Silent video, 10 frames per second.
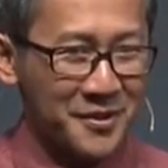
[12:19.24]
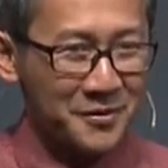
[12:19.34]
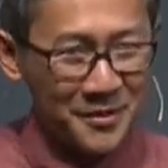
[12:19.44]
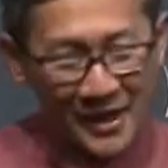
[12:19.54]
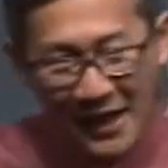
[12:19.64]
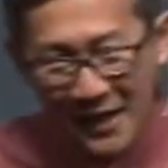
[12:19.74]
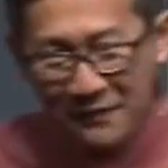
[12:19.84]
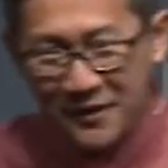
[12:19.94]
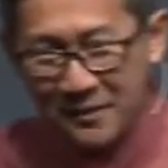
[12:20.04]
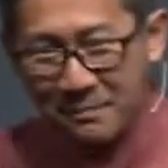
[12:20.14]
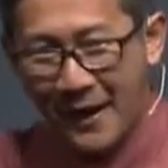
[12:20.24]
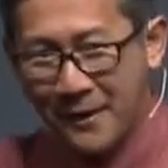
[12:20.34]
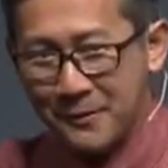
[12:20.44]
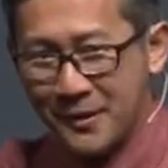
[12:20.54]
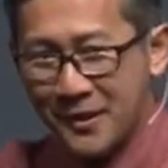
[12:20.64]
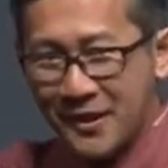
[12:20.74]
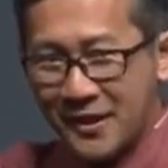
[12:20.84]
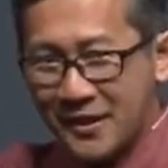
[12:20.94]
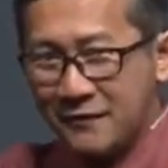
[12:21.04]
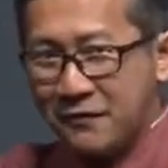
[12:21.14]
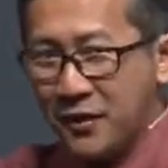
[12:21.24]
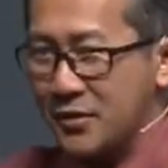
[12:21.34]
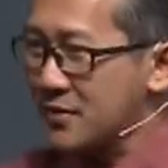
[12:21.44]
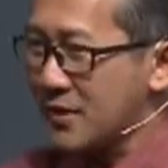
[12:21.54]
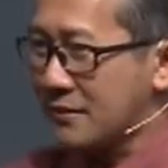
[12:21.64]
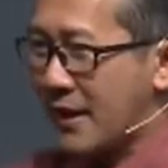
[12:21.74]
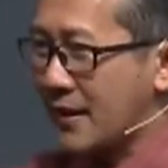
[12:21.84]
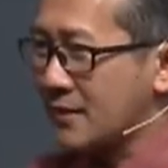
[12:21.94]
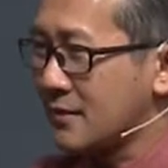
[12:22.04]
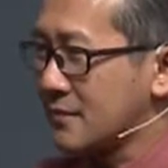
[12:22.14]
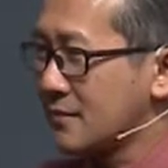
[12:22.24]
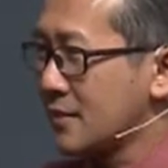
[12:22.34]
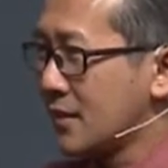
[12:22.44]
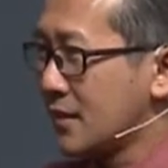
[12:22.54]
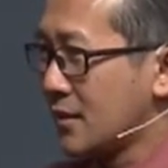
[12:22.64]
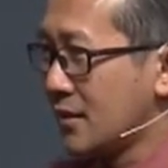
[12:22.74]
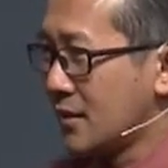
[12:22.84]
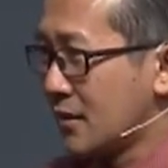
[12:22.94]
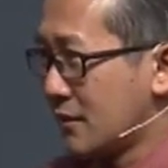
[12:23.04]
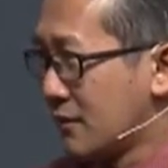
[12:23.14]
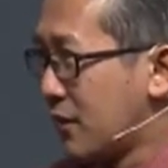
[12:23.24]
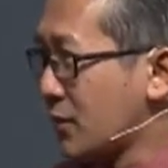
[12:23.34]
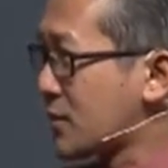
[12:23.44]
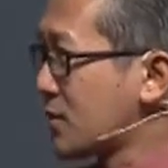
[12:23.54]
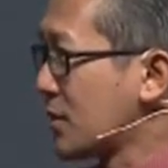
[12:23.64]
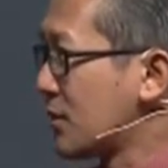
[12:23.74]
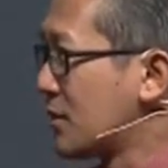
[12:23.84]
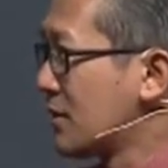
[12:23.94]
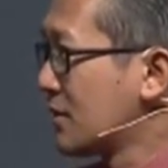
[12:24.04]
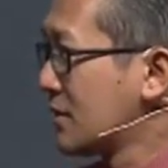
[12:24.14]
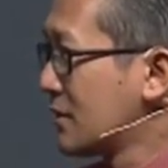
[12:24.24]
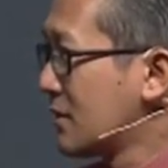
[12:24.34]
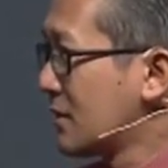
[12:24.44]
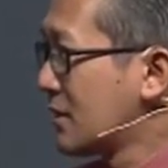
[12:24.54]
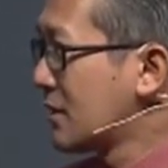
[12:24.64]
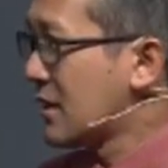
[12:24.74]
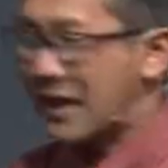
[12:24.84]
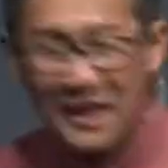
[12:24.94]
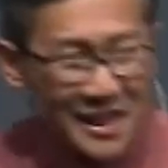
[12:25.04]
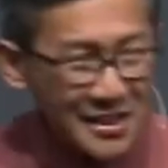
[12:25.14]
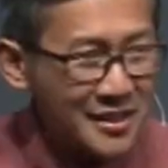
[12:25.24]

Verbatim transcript: Whatever the power that flows through the vine flows through you. This